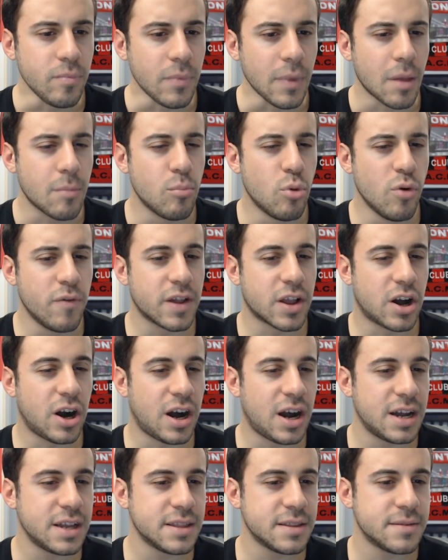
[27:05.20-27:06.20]
Moving
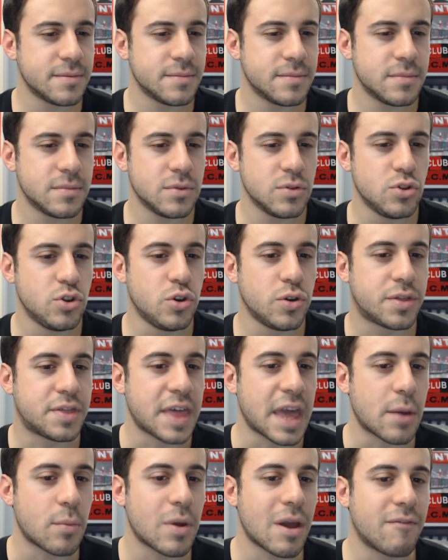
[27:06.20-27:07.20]
on, do you
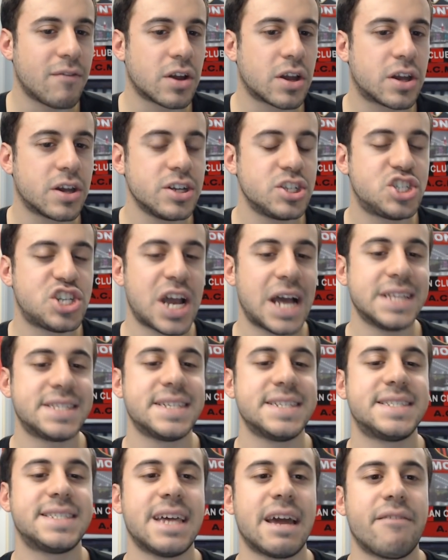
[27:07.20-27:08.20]
think we have a good chance
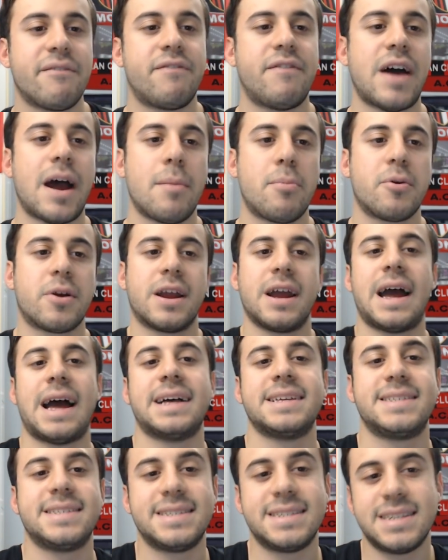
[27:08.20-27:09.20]
to sign
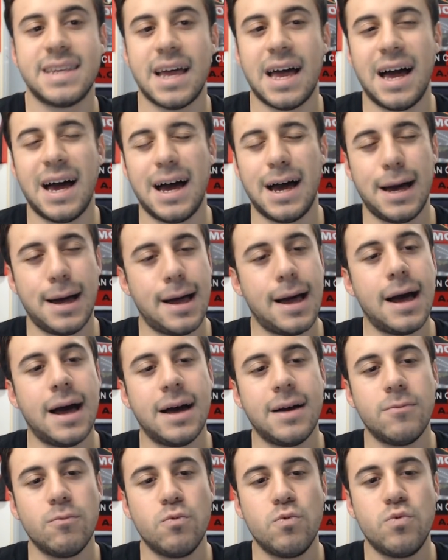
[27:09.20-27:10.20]
Fabregas?
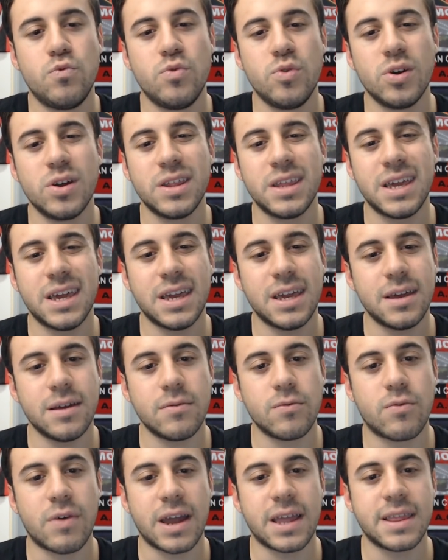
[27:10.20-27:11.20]
Really,
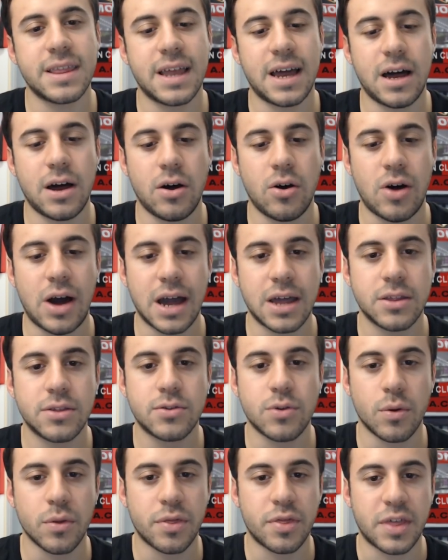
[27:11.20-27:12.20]
right now, I
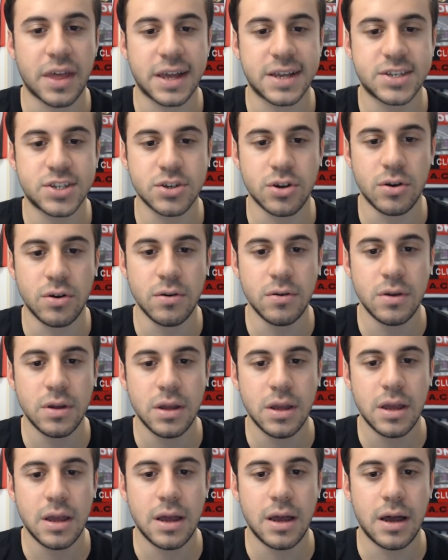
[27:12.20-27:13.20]
don't think so.
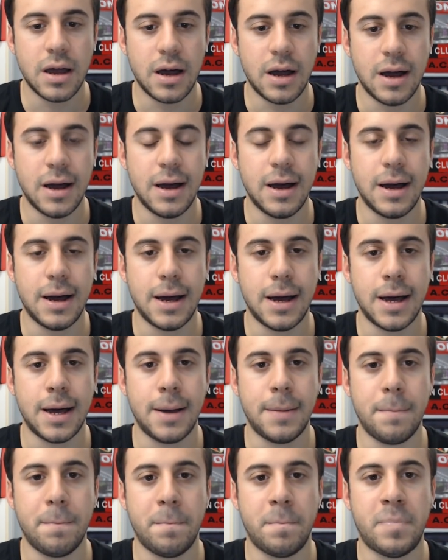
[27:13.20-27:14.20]

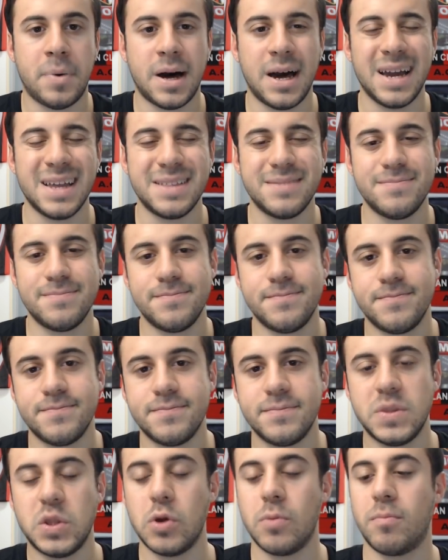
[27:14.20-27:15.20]
But
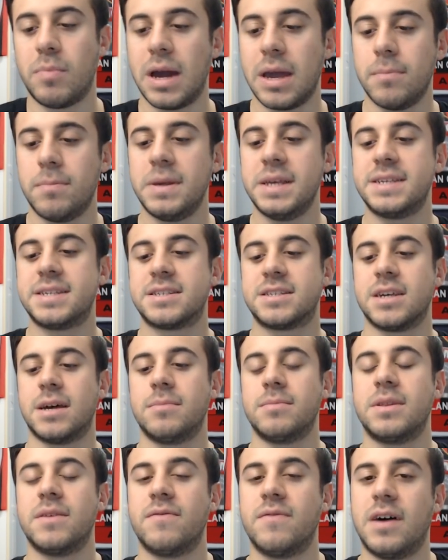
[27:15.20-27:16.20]
there might be
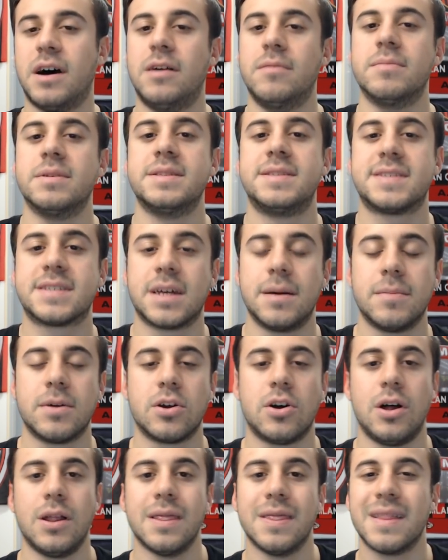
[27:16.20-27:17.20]
some developments coming
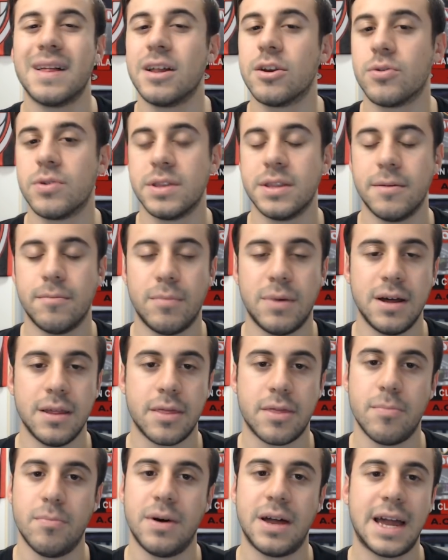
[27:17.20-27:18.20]
on later in the
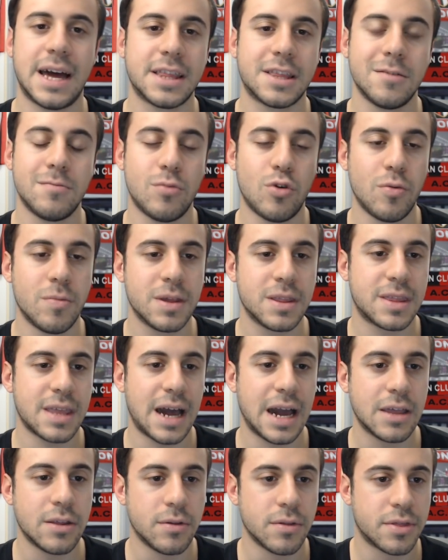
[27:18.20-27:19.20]
month, but at the moment,
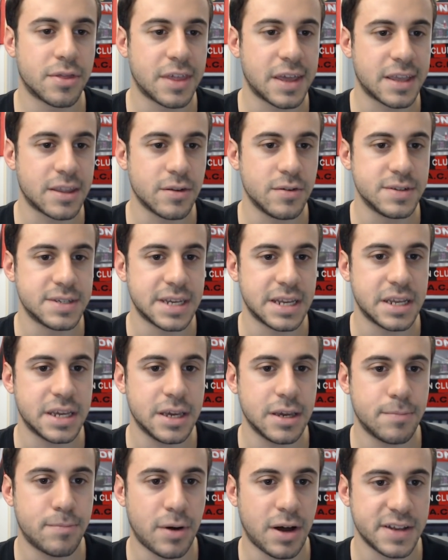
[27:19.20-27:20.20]
I don't think there's
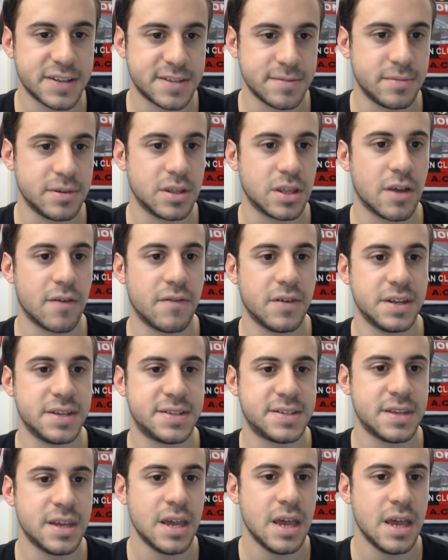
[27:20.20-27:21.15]
any possibility of us